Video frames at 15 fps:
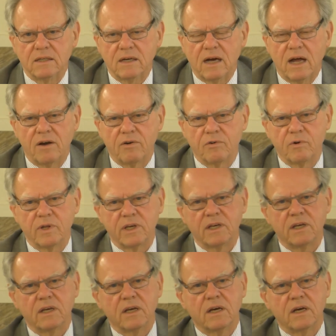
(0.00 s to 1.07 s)

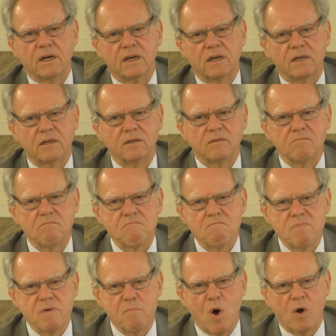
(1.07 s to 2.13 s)
unruly
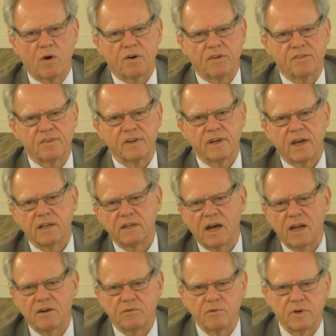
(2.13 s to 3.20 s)
democracy and
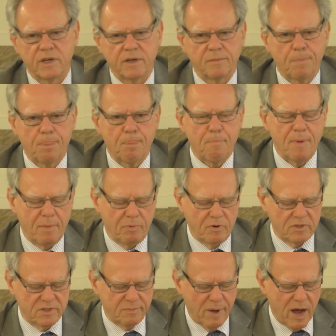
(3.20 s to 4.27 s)
unruly
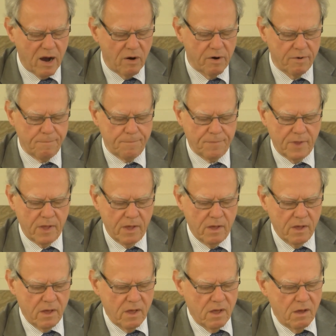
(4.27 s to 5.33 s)
people's power
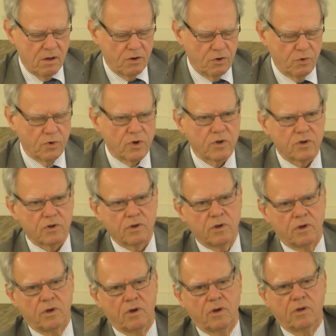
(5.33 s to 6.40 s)
do not
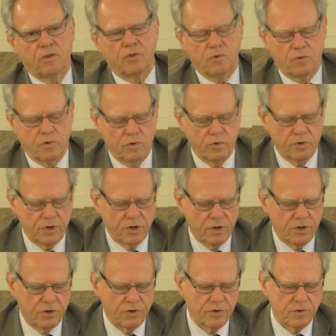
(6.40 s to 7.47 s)
do good
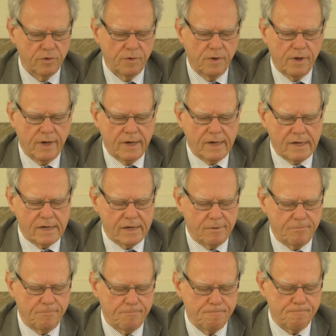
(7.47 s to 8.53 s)
to
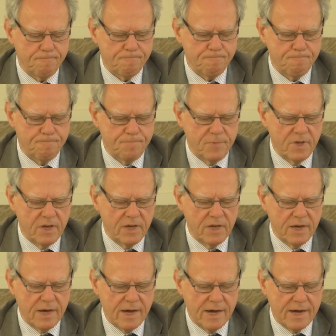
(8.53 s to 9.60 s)

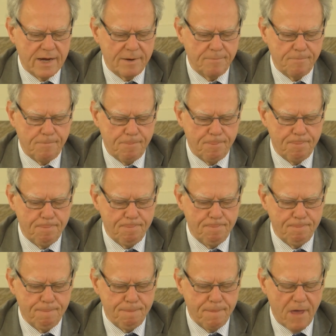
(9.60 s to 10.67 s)
the
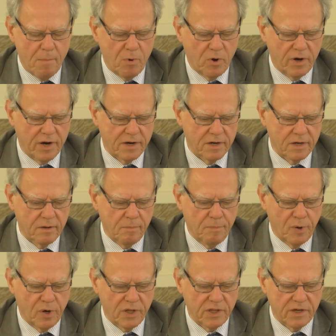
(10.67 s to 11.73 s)
democratic
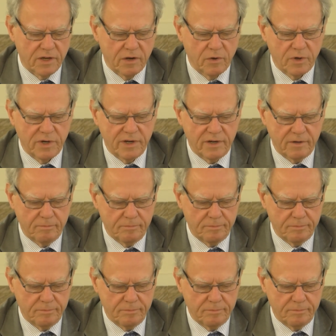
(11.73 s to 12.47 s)
political order.